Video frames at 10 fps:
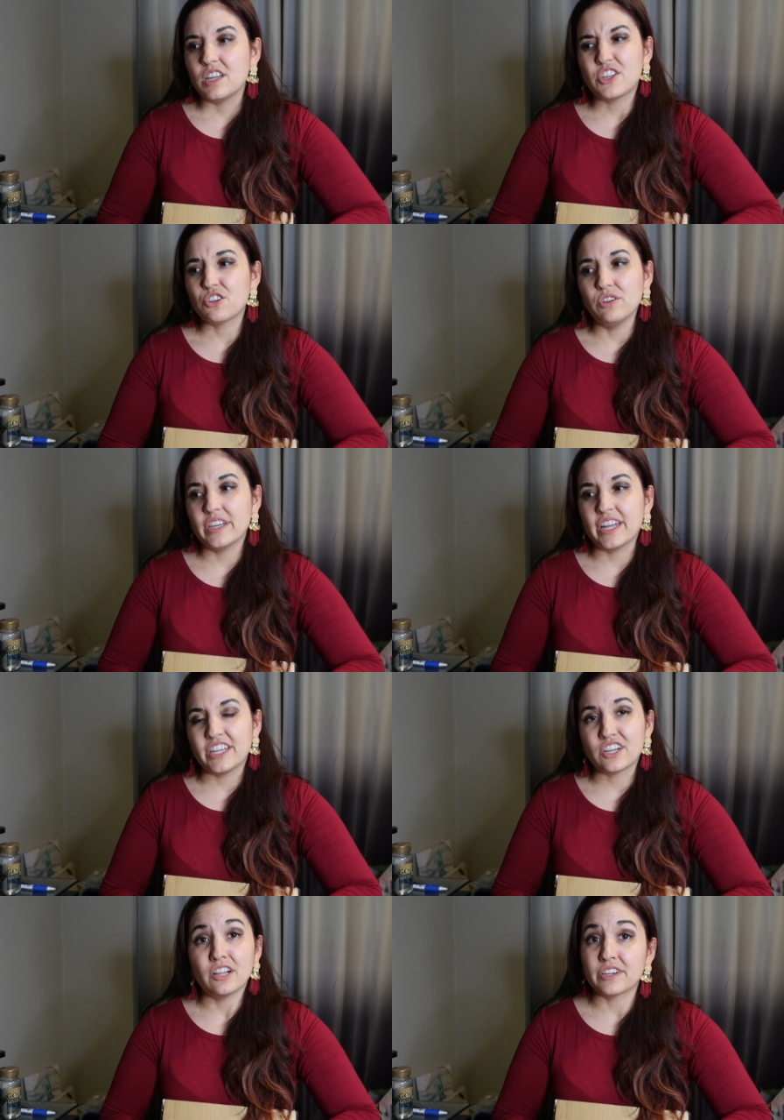It's only an
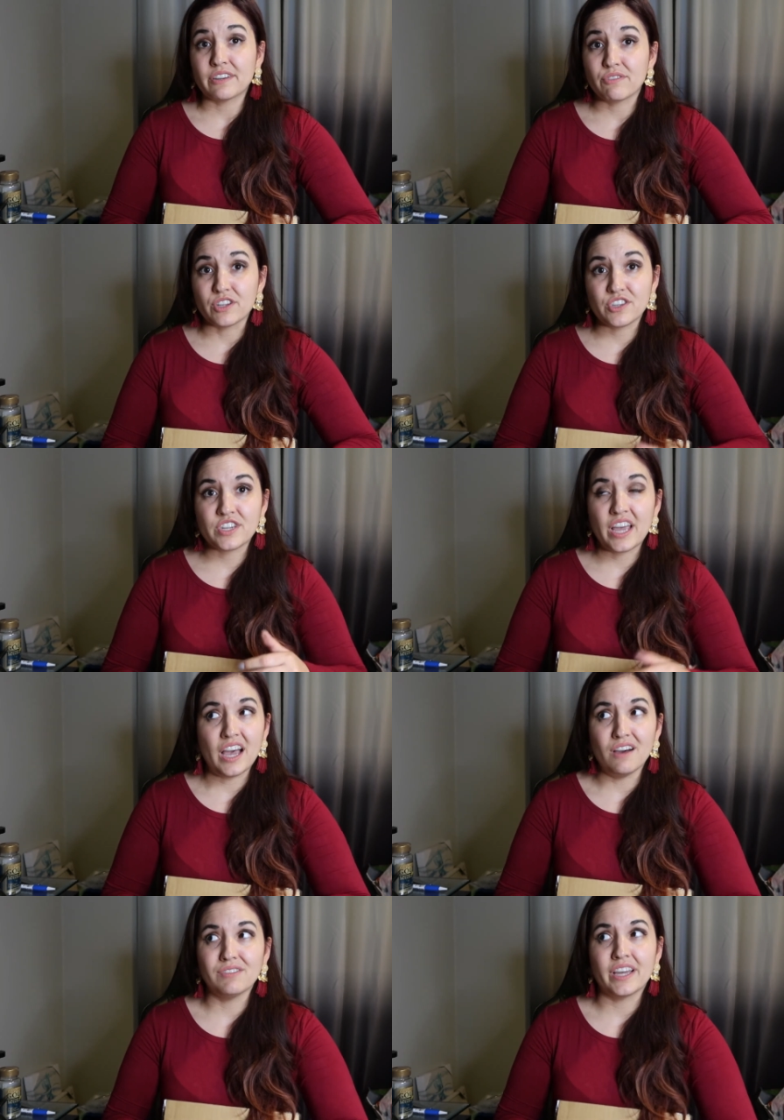eight dollar difference to
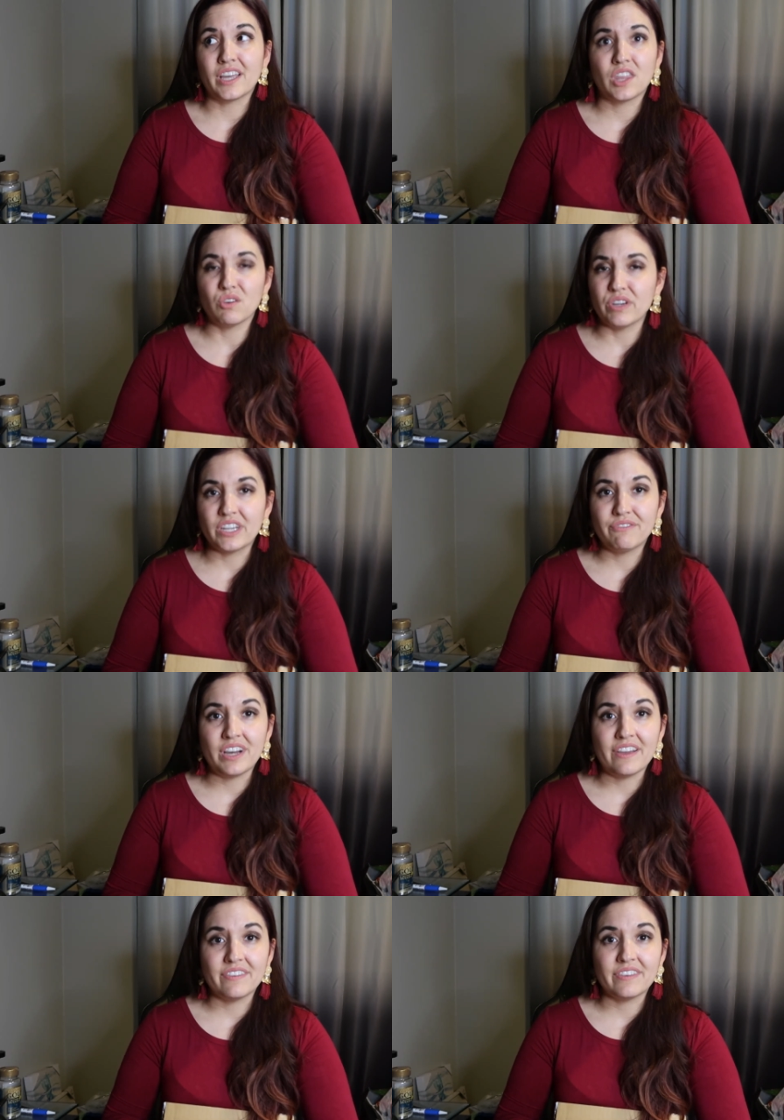have like a three to
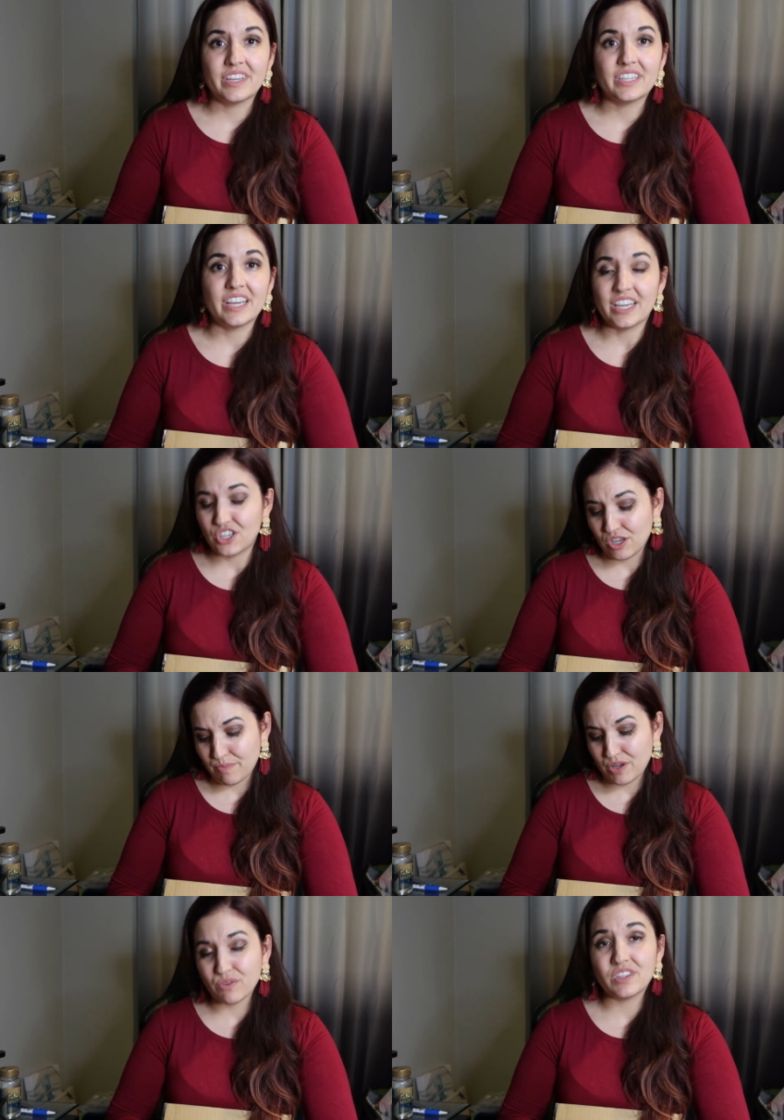five day
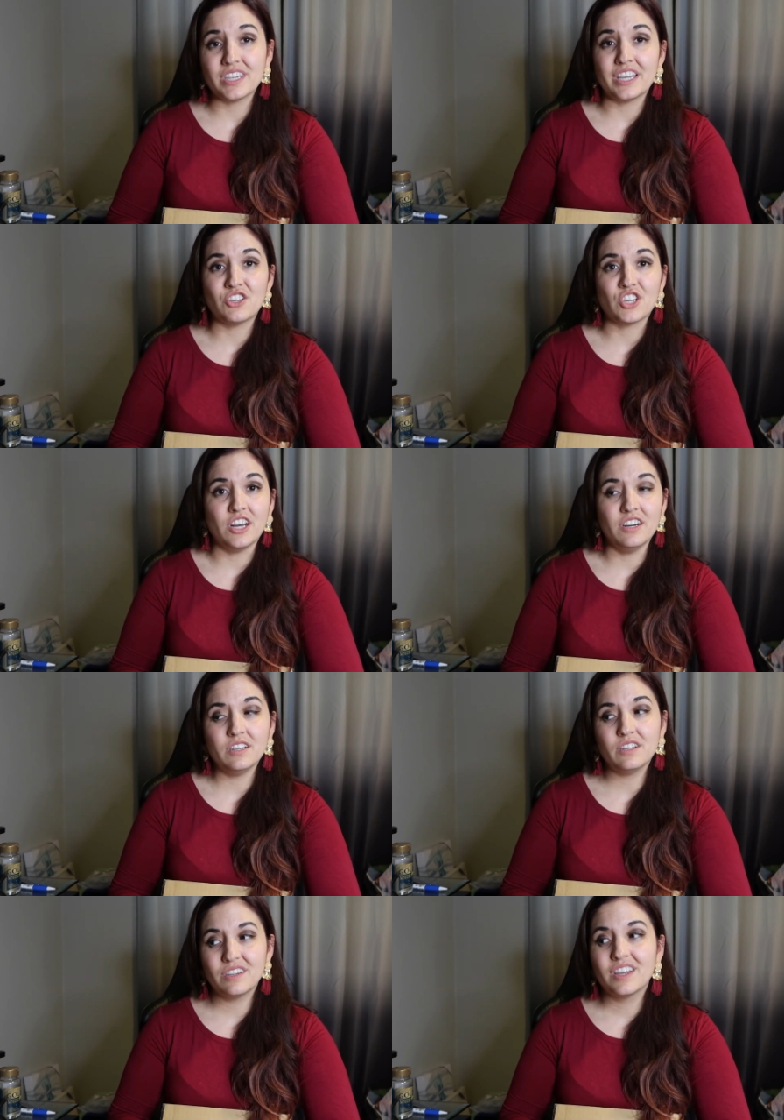shipping with D H L.